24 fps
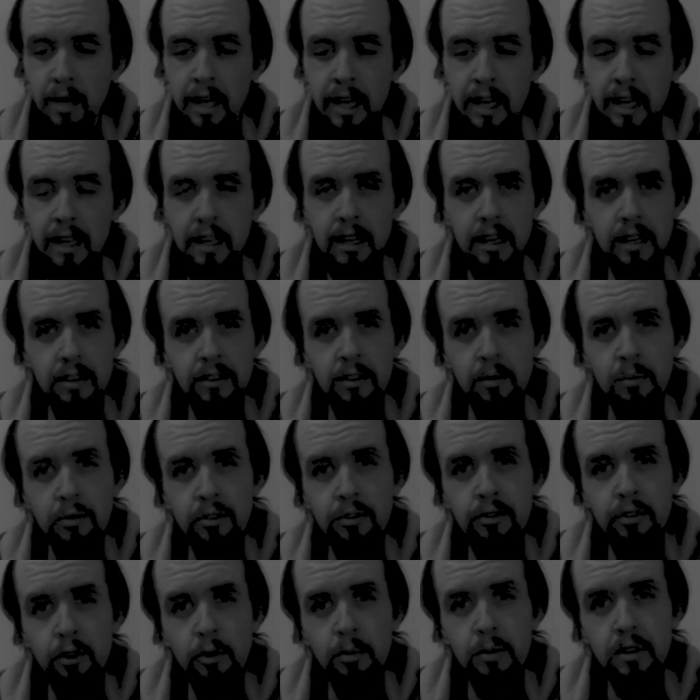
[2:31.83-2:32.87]
my head at some
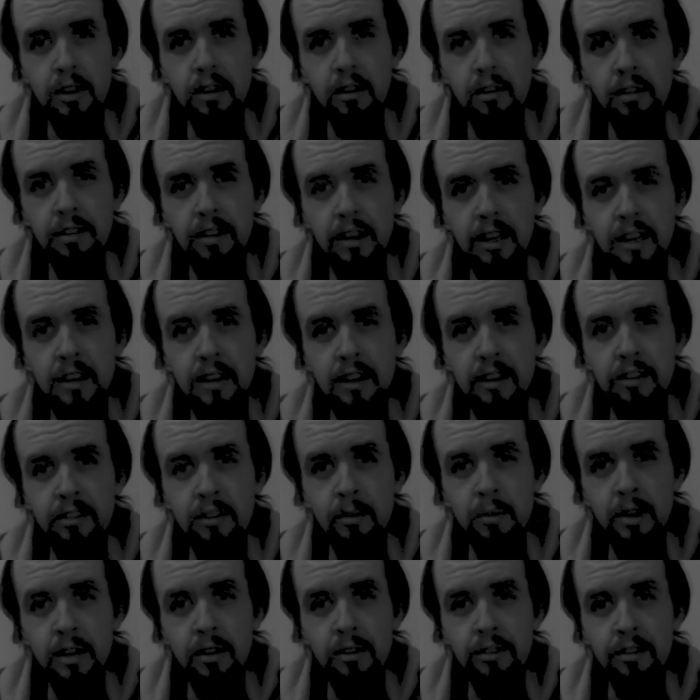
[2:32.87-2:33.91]
stupid little thing that
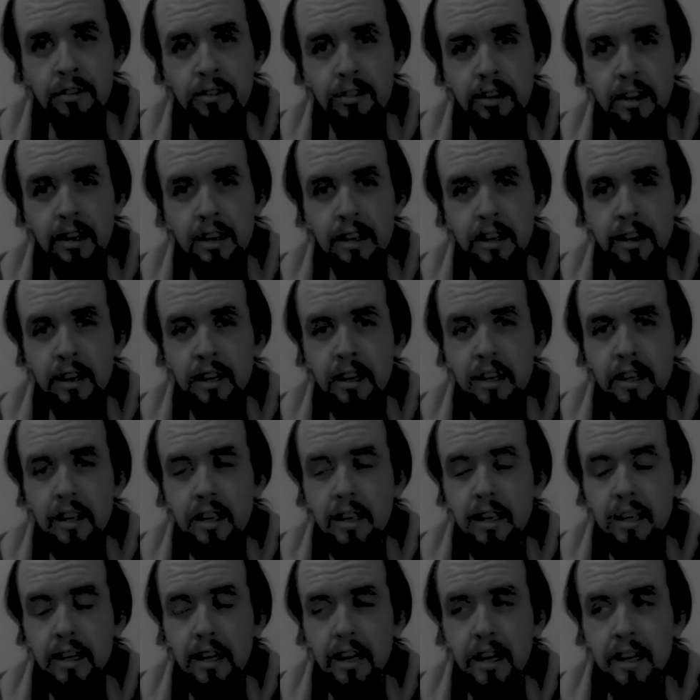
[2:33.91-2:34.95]
somebody else has done,
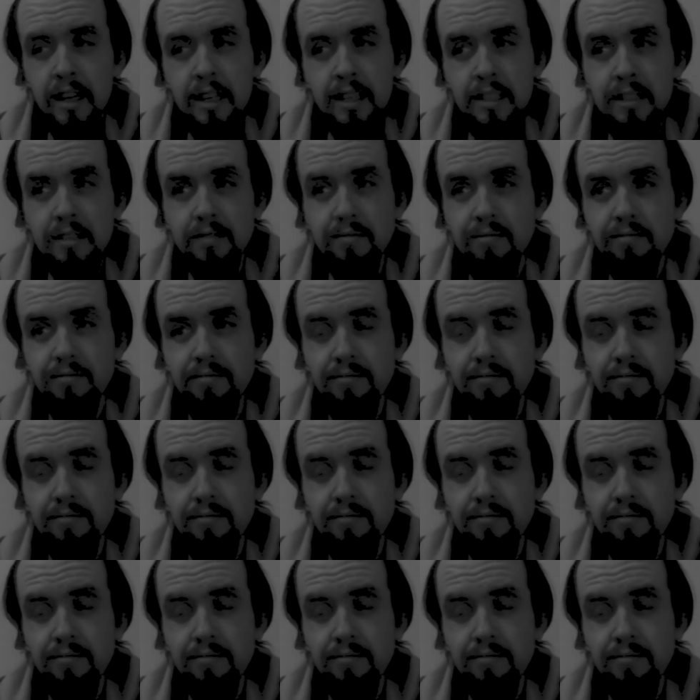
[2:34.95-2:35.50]
uh,